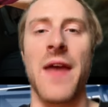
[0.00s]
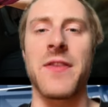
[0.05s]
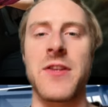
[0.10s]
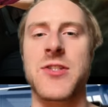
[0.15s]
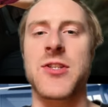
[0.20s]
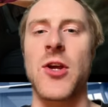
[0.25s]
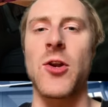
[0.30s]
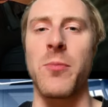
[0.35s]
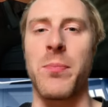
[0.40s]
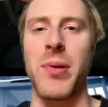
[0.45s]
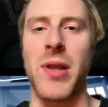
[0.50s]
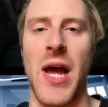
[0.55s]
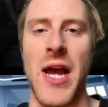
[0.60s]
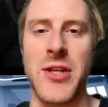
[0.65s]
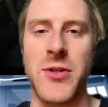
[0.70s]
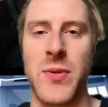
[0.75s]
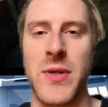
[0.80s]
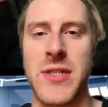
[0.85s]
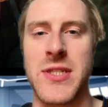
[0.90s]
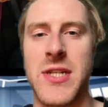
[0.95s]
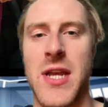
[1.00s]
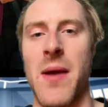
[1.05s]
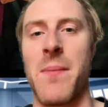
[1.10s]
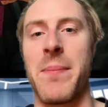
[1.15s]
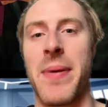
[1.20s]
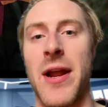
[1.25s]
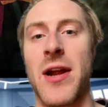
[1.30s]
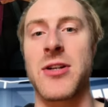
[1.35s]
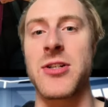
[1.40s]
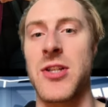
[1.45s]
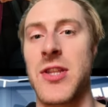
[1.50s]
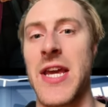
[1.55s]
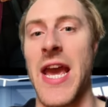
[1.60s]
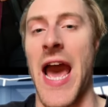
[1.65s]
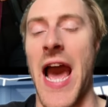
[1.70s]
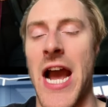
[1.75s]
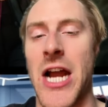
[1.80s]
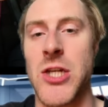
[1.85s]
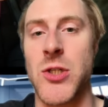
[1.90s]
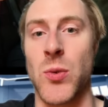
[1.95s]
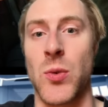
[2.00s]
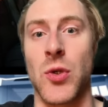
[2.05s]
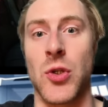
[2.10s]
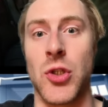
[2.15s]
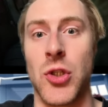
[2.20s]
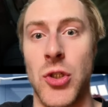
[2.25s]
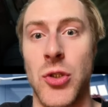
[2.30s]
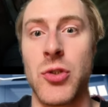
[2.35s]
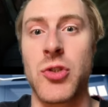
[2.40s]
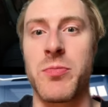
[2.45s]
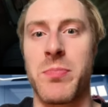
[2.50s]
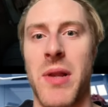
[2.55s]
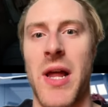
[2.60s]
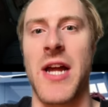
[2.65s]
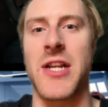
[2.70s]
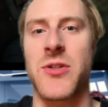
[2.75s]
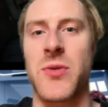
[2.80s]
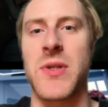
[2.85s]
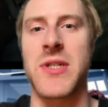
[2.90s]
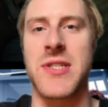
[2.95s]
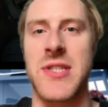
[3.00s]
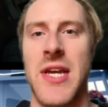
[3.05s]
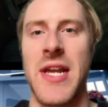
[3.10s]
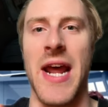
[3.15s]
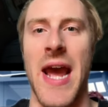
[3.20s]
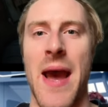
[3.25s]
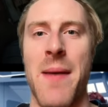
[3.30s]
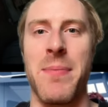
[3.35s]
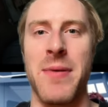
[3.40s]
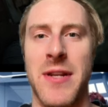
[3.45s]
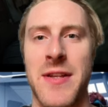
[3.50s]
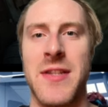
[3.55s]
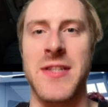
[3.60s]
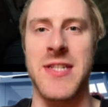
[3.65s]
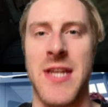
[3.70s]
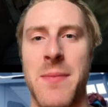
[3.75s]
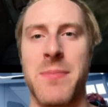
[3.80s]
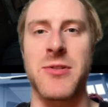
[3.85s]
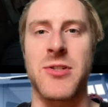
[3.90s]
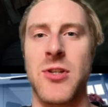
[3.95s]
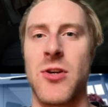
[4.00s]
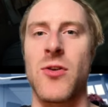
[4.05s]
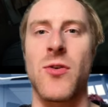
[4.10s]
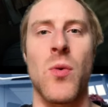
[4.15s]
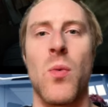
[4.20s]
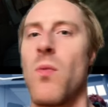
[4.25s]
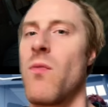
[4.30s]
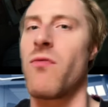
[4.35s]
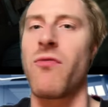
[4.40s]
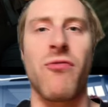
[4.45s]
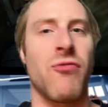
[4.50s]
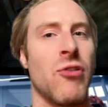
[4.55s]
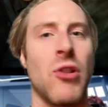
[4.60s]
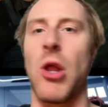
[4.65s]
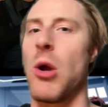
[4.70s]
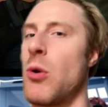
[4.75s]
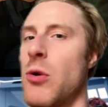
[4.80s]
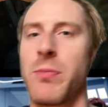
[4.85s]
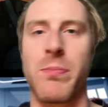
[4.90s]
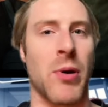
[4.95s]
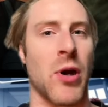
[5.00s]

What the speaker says: And the subtle plot twist compared to the actual huge plot twist that happened in this episode flowed